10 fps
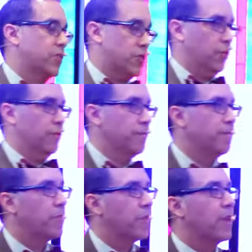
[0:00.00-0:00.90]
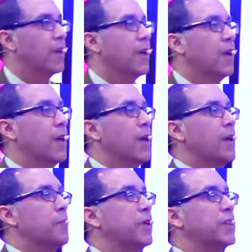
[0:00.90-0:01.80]
this to.
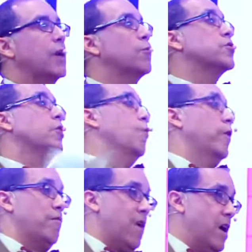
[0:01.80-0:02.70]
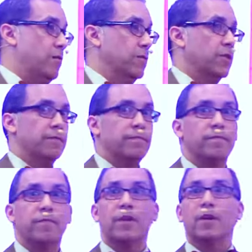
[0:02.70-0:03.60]
But there was no one around
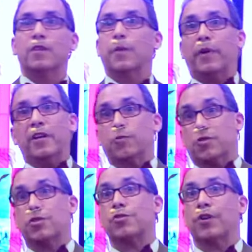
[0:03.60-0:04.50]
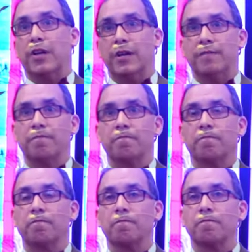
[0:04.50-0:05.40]
the place was deserted.
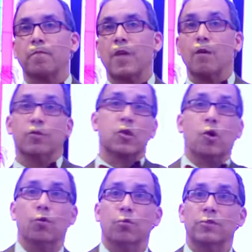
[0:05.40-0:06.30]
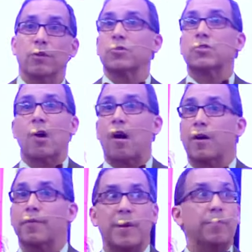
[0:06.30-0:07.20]
It was cold, it was
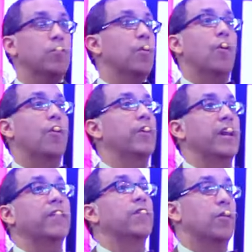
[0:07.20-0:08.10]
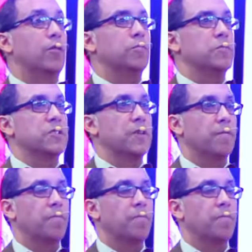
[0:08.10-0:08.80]
dark, people were already in their homes.